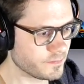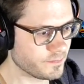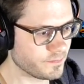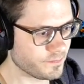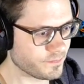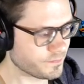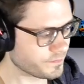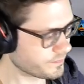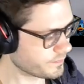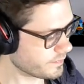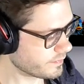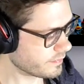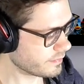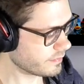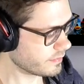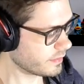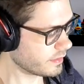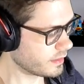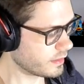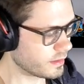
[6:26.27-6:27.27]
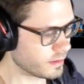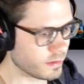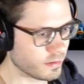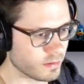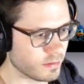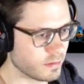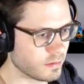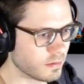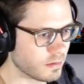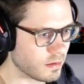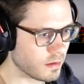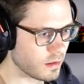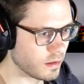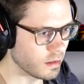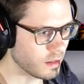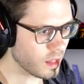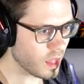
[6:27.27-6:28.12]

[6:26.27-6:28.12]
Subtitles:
(no one is talking)